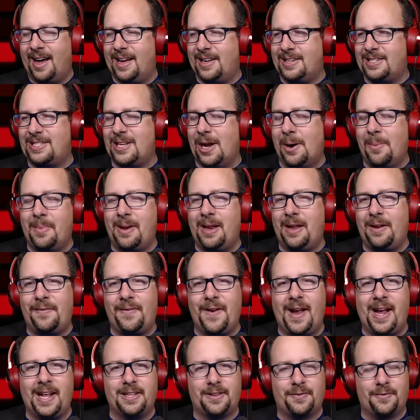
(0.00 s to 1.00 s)
So many
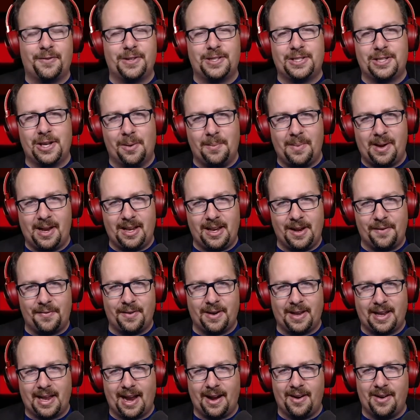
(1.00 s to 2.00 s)
fates for so many
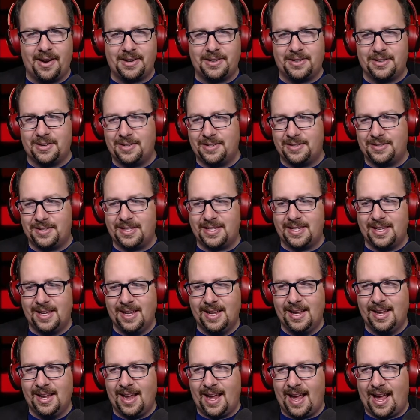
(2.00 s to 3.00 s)
different characters,
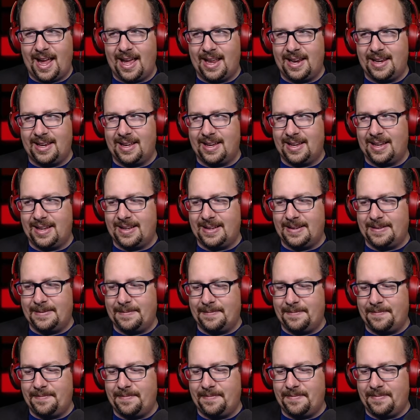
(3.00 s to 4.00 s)
and
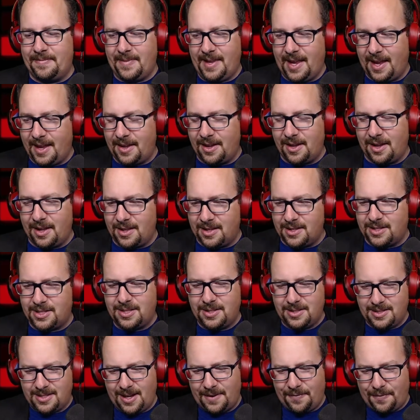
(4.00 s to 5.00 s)

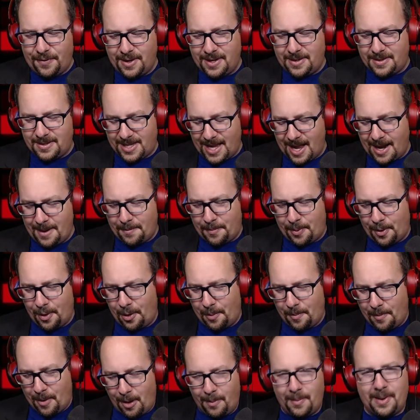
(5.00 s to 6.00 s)
different
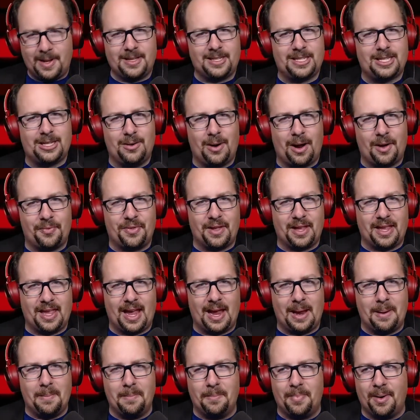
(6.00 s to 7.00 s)
tentpole moments throughout the
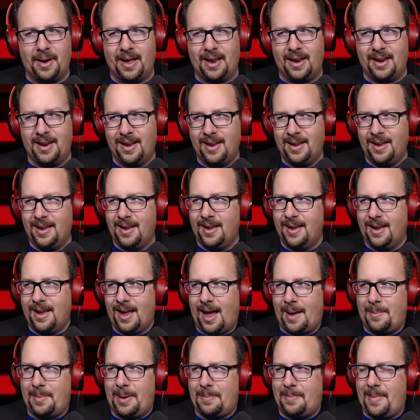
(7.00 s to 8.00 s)
game. But I mean,